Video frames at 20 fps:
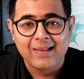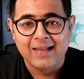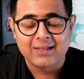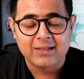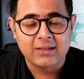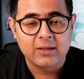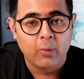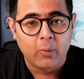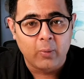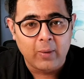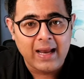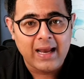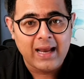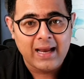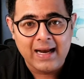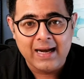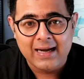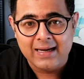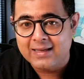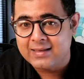That's the
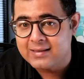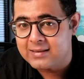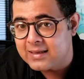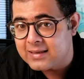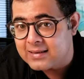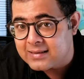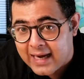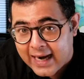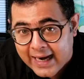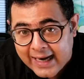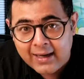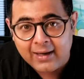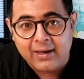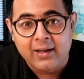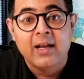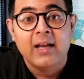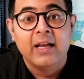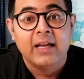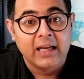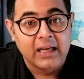way it is designed.
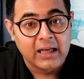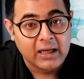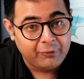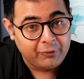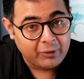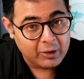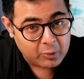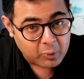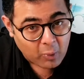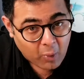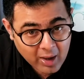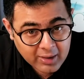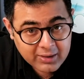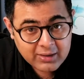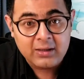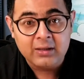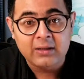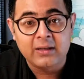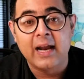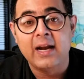If it
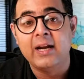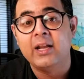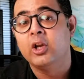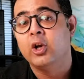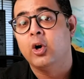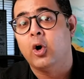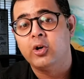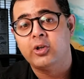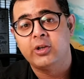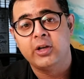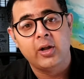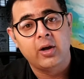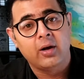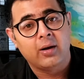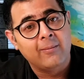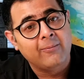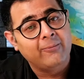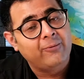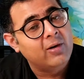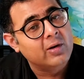wasn't getting you outside your
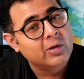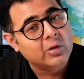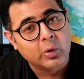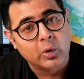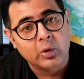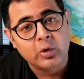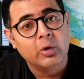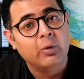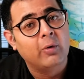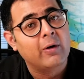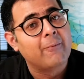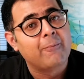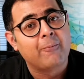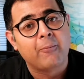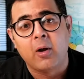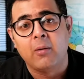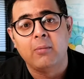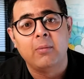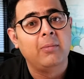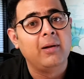comfort zone, you would have
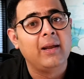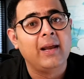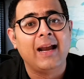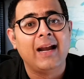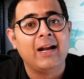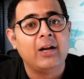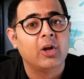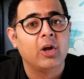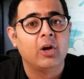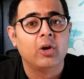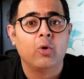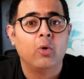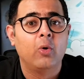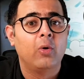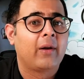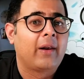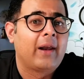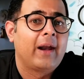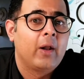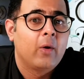probably hit your goal
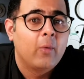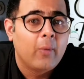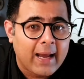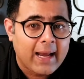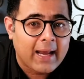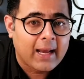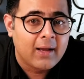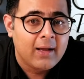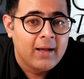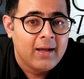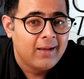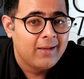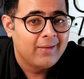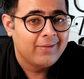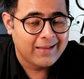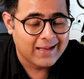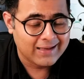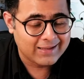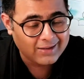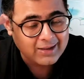right away.
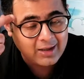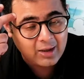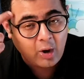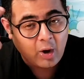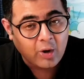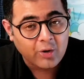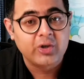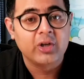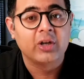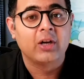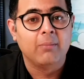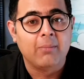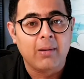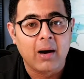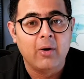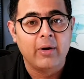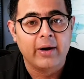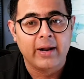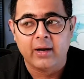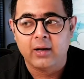That's the logic
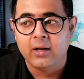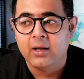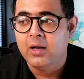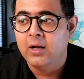about it.